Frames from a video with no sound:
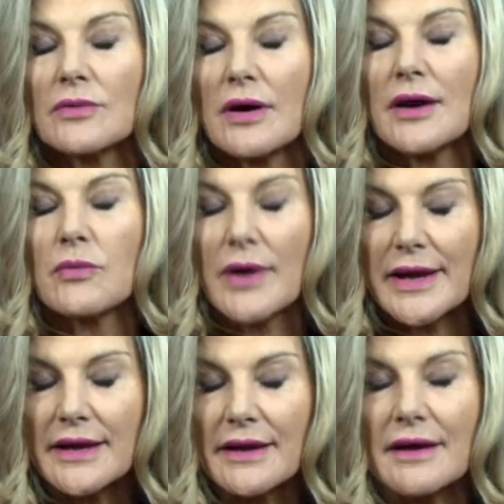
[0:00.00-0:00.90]
I
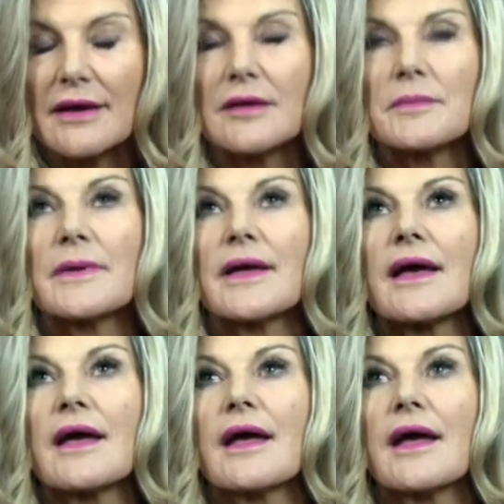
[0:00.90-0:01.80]
wake up
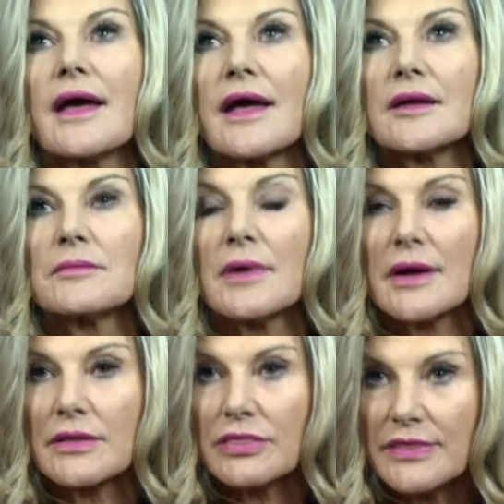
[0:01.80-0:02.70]
and
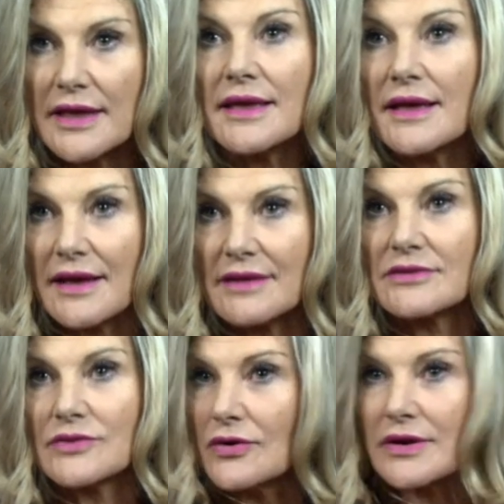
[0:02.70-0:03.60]
my thinking has
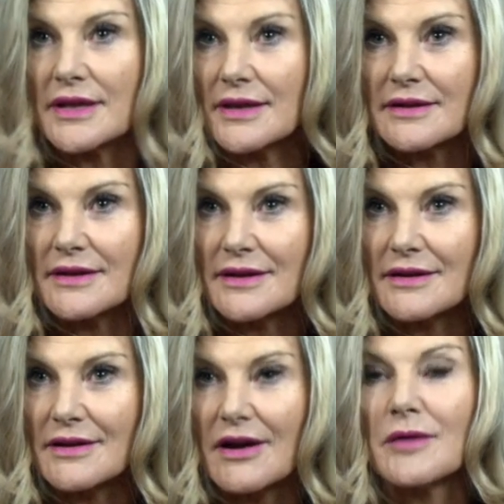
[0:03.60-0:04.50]
not kicked
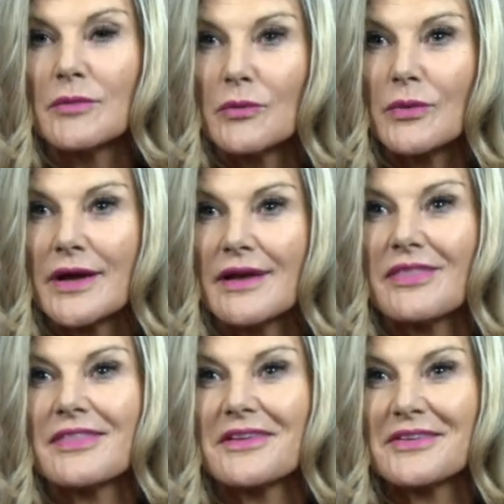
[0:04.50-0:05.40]
in. I'm aware
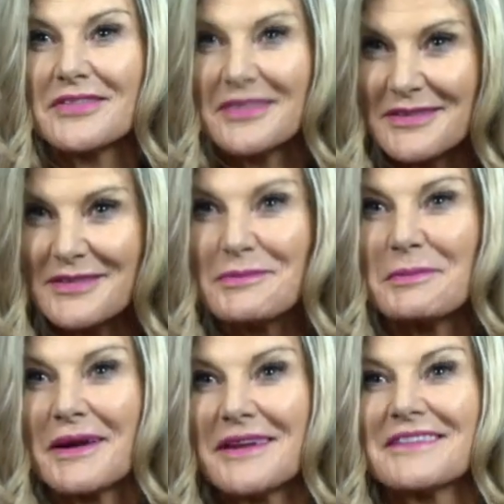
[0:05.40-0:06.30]
there's this
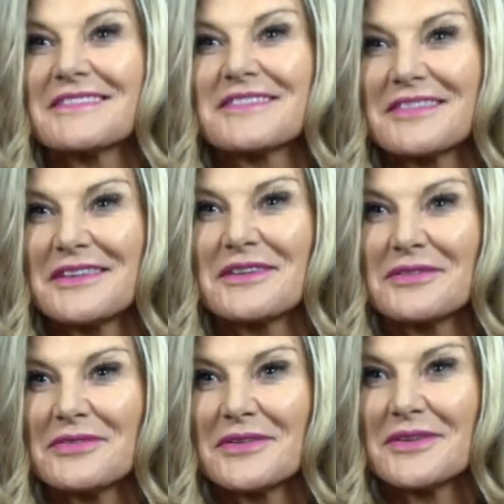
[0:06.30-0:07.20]
space, there's
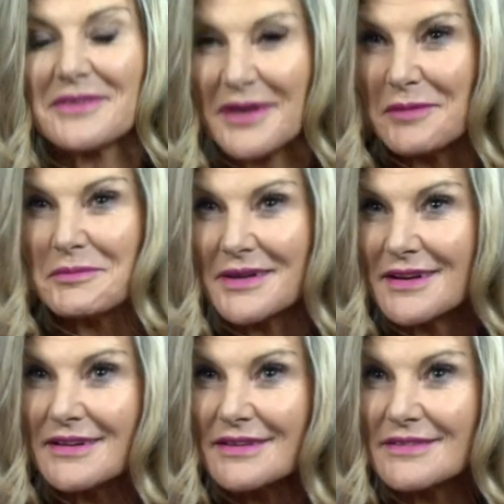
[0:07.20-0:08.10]
this
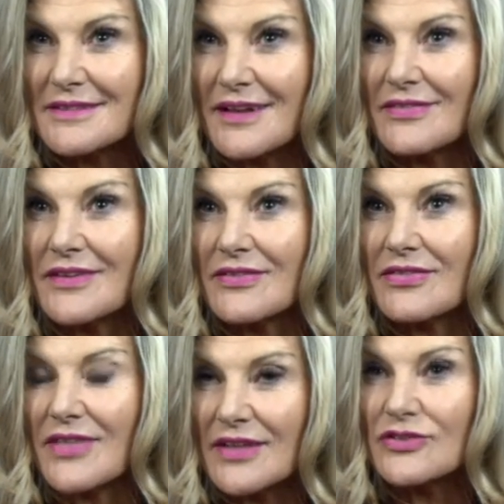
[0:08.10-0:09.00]
emptiness, and
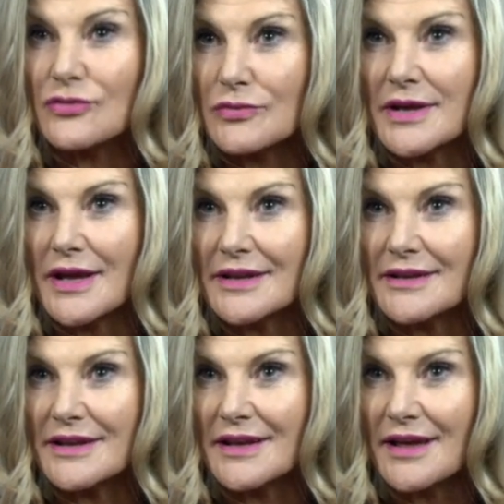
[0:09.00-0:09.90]
that's
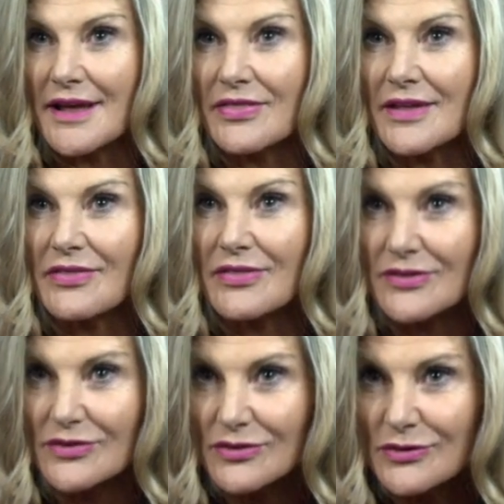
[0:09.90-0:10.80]
reality. And then the
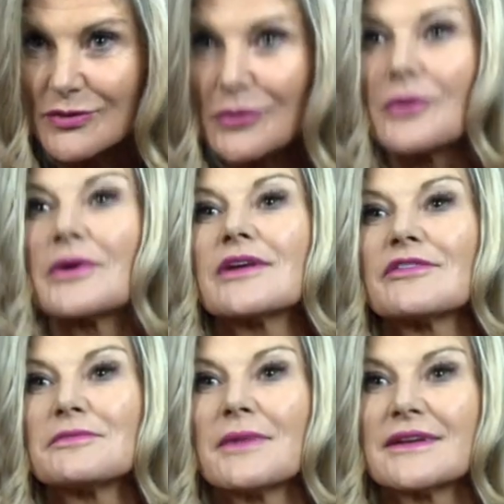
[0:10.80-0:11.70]
story of
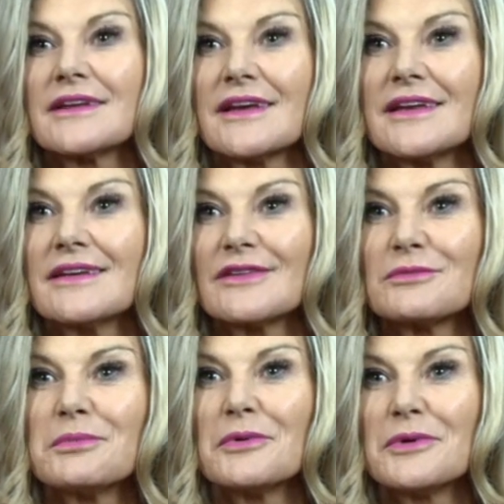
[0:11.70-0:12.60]
my day is
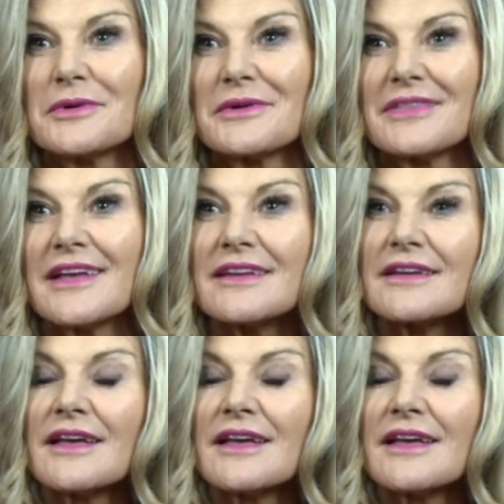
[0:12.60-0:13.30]
born on that.